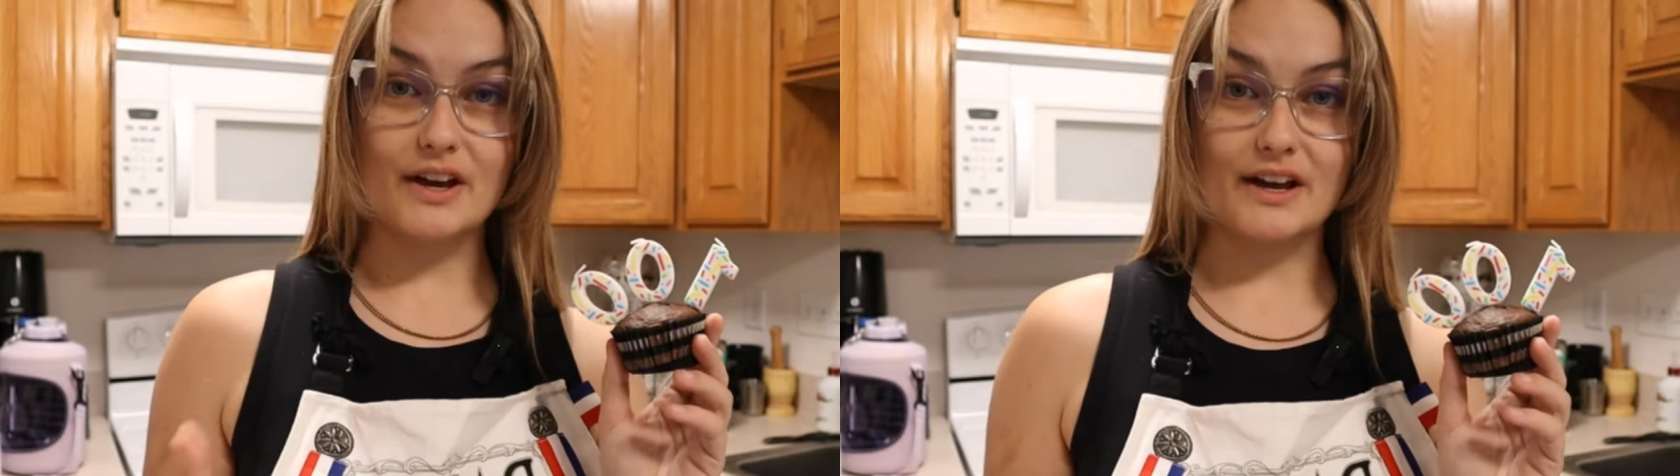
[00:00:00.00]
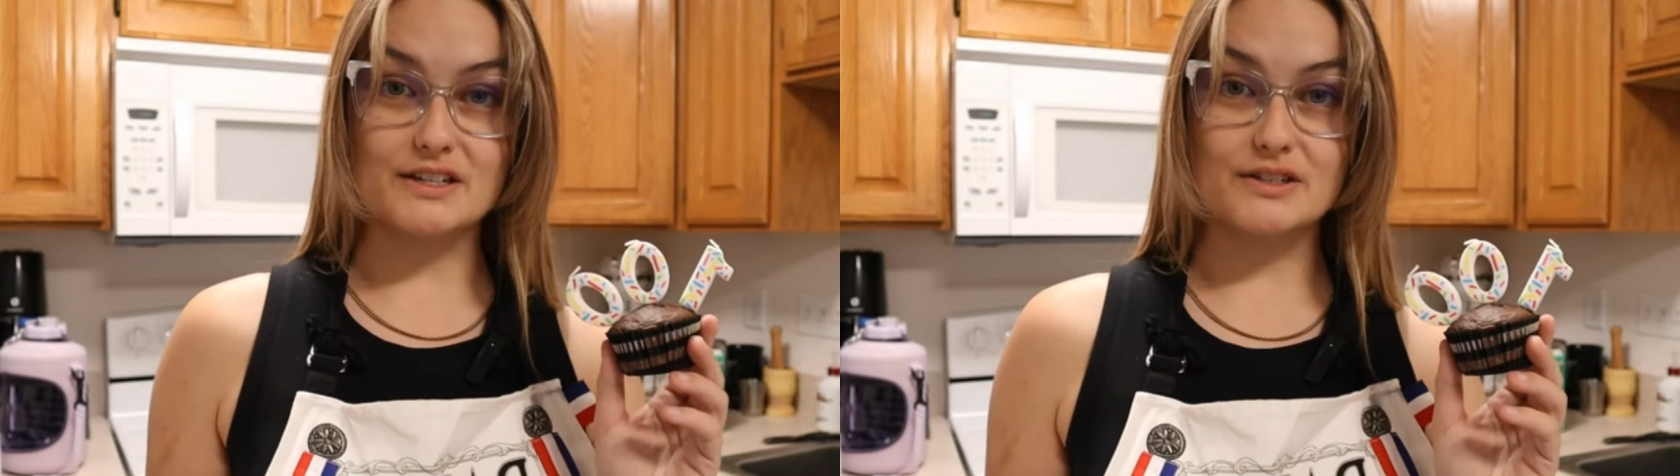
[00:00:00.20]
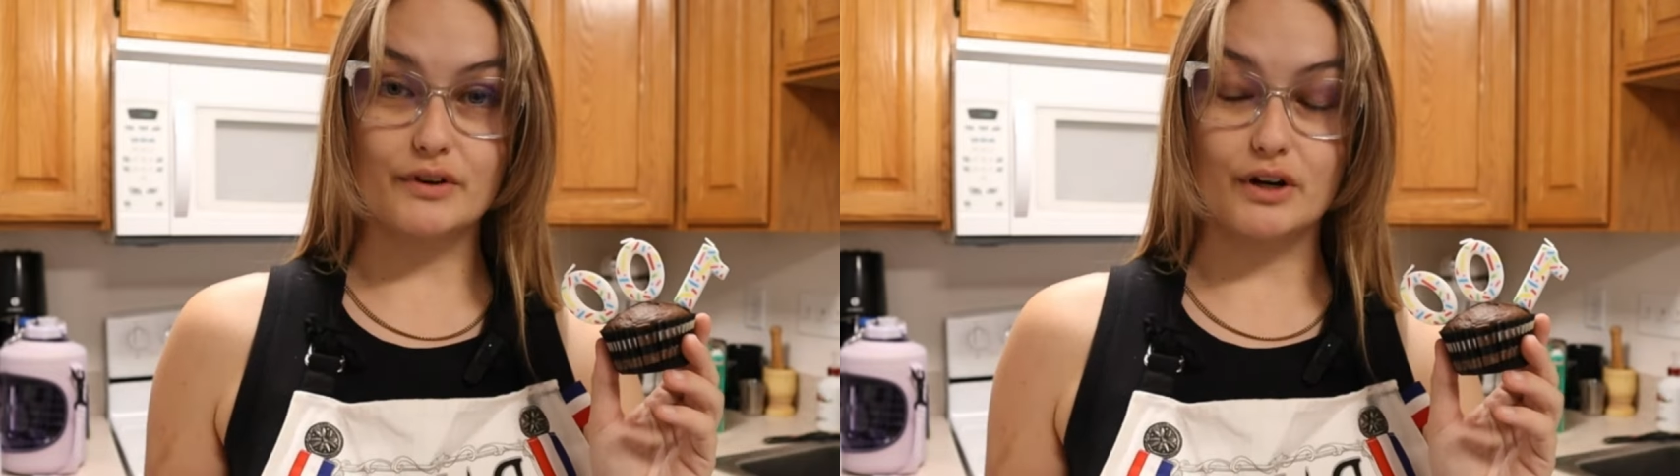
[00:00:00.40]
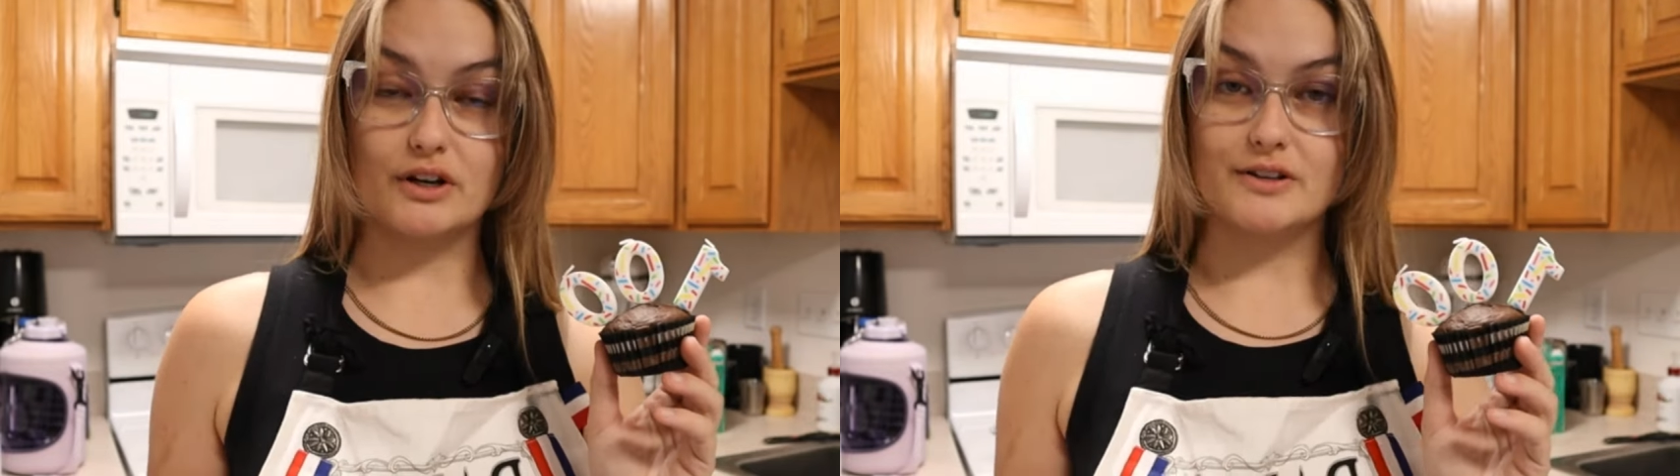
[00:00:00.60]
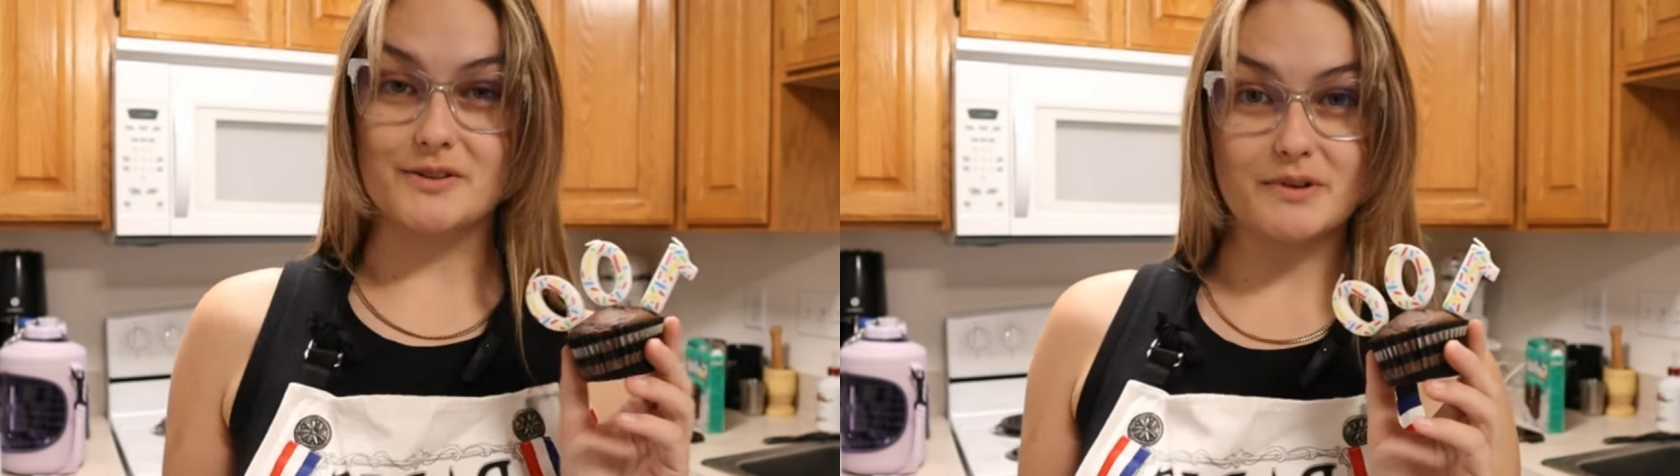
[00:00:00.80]
you guys
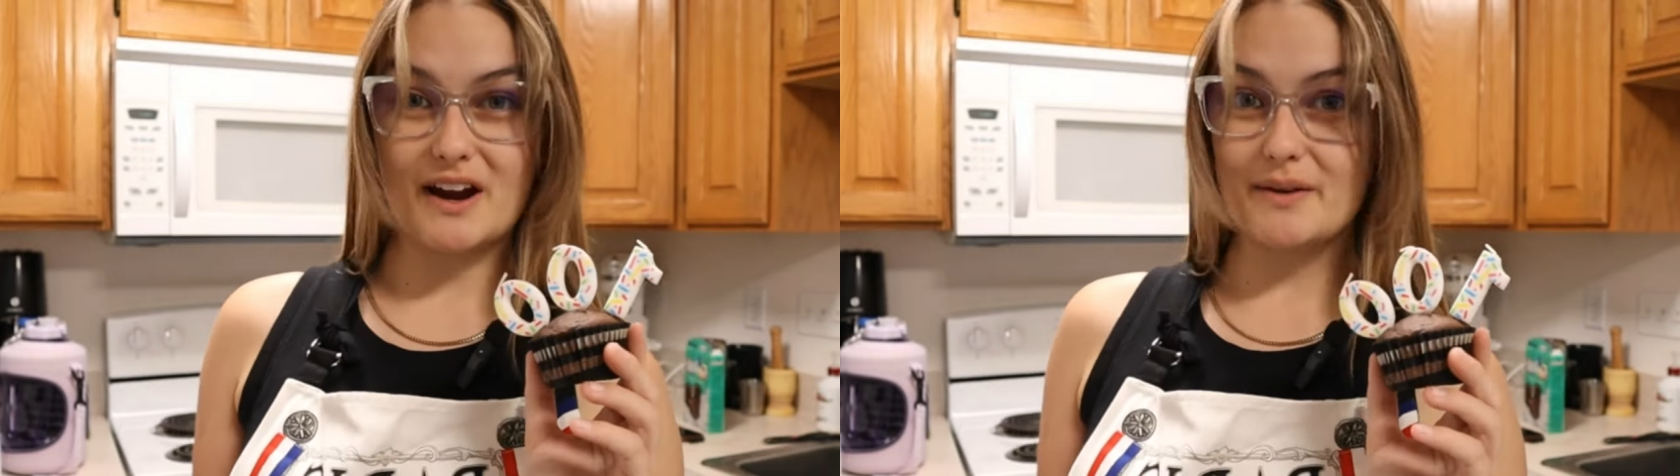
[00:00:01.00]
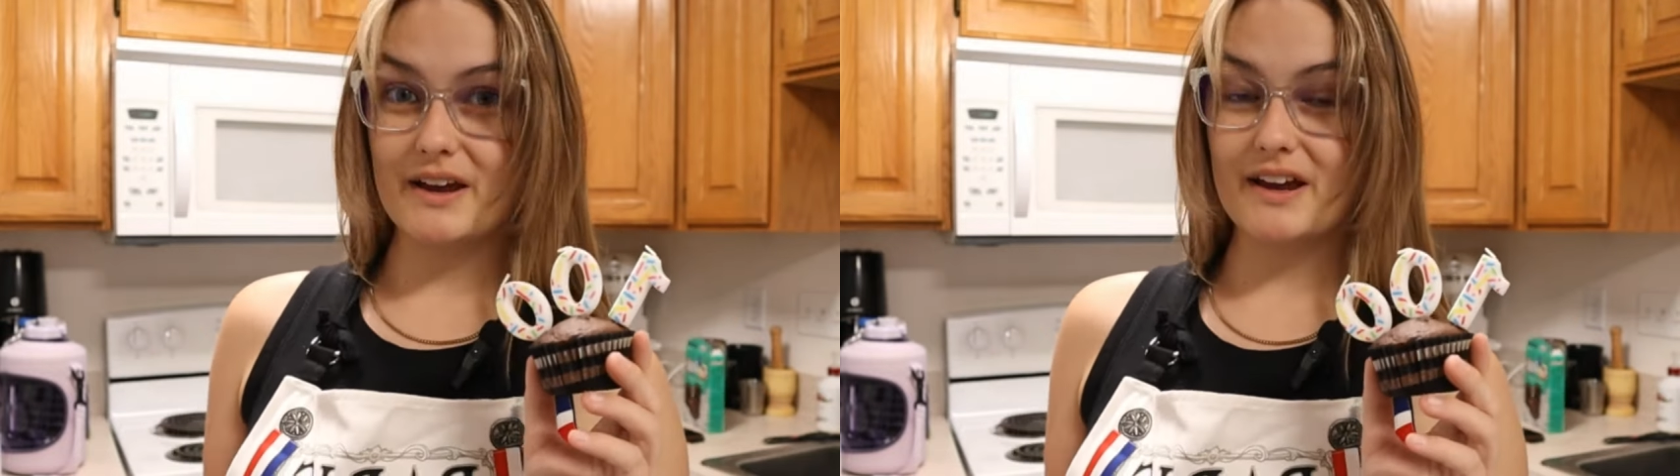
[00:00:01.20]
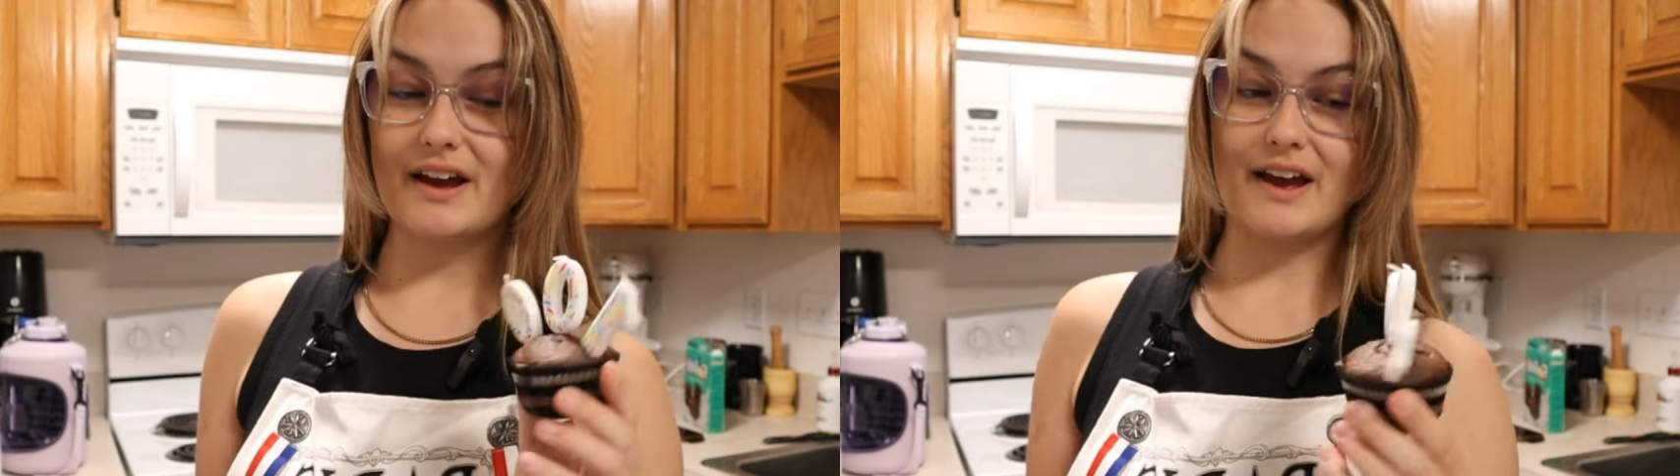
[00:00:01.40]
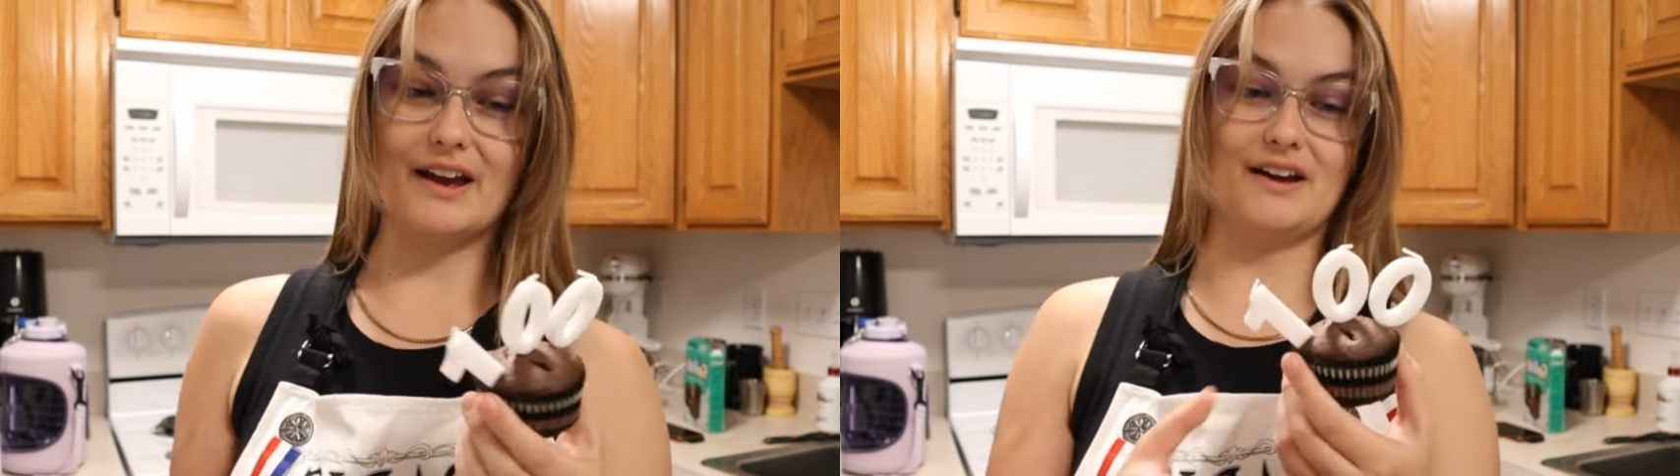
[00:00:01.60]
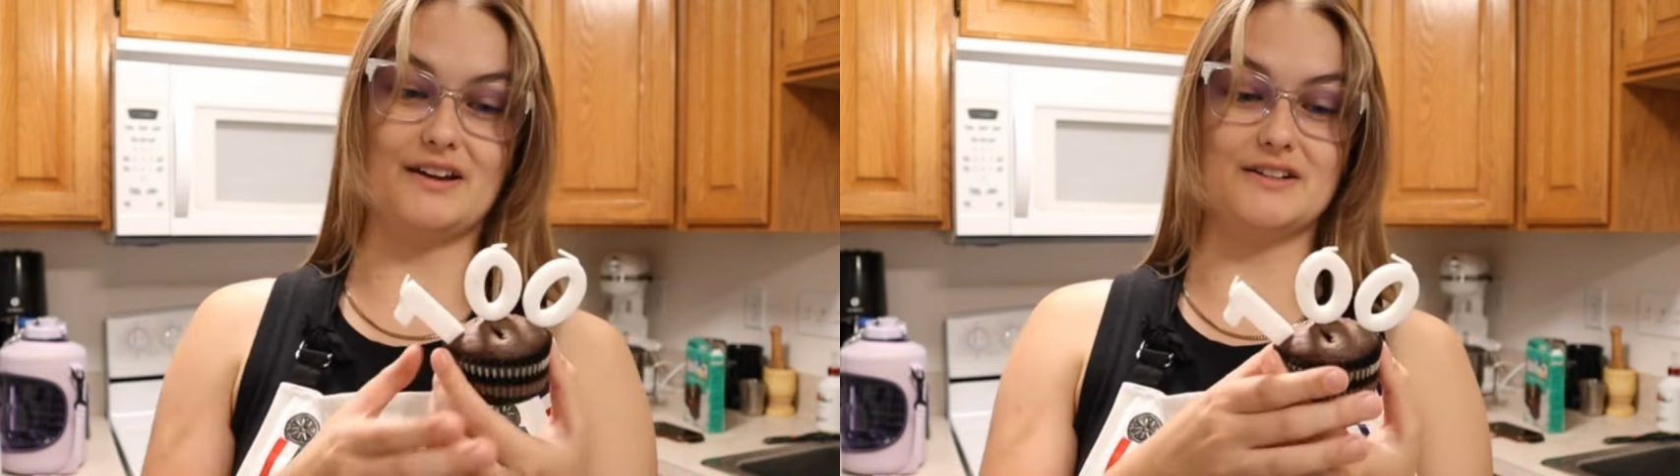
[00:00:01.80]
for subscribing
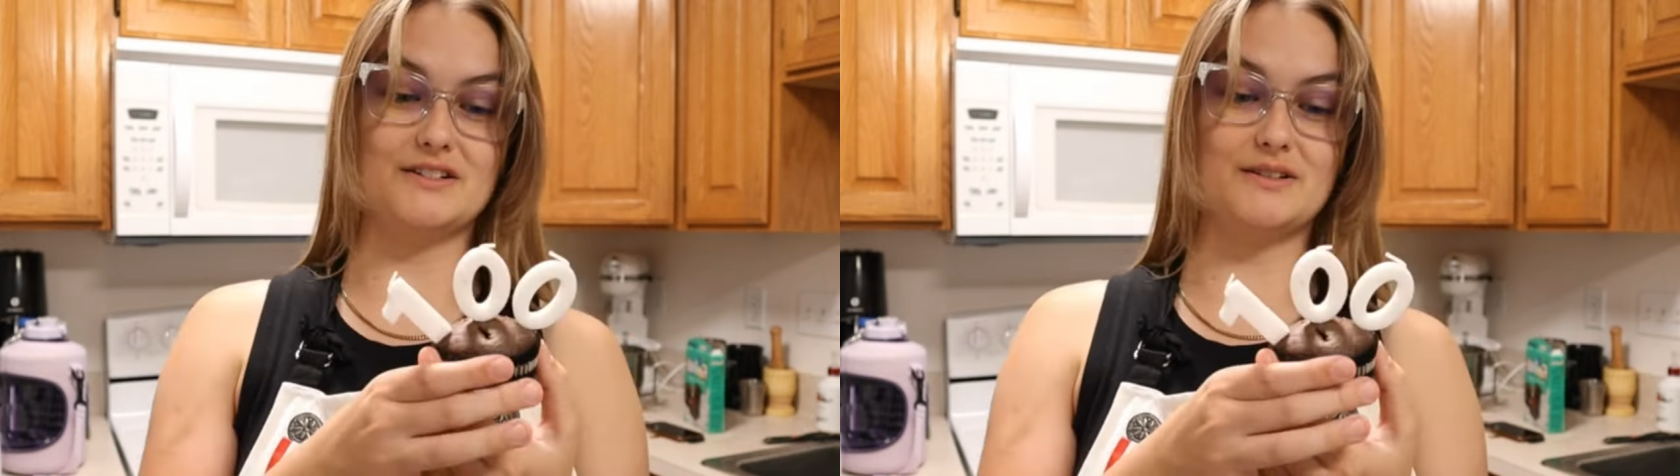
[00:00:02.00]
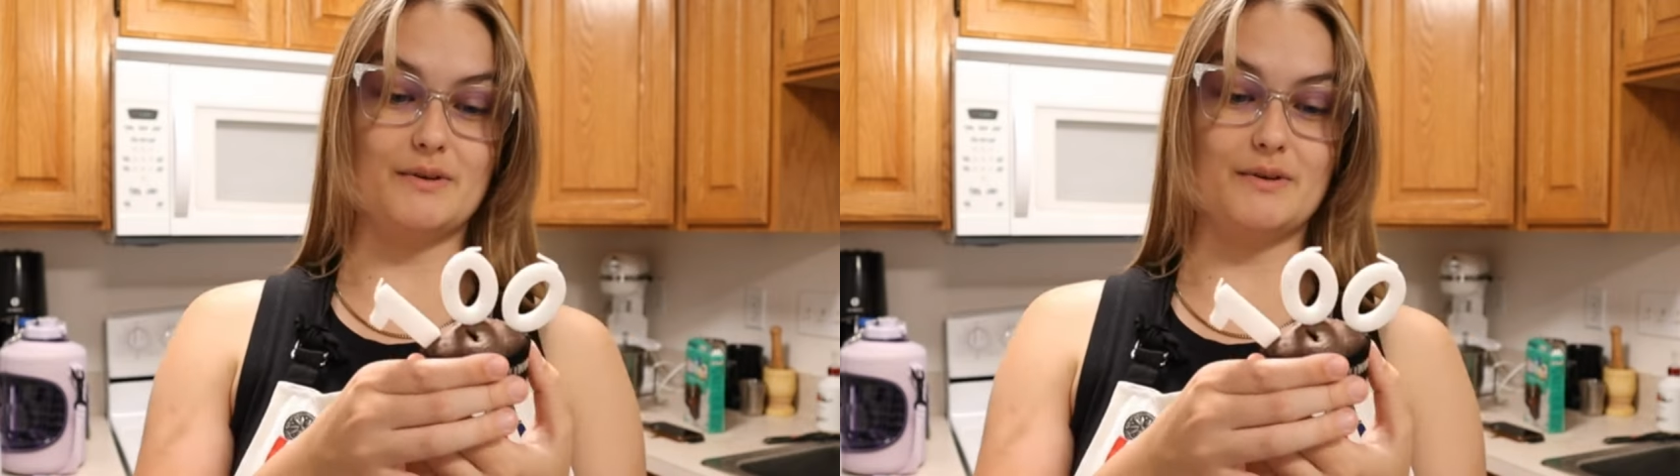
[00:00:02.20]
and